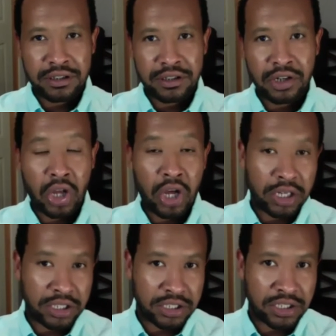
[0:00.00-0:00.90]

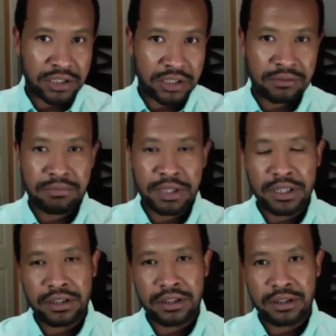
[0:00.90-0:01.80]
logged in
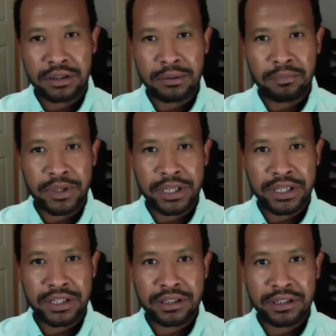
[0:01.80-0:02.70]

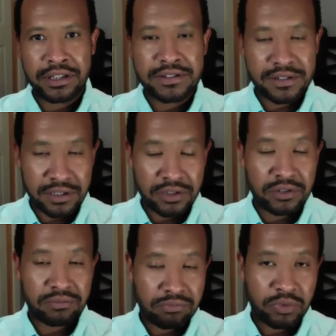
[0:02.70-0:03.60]
and listening,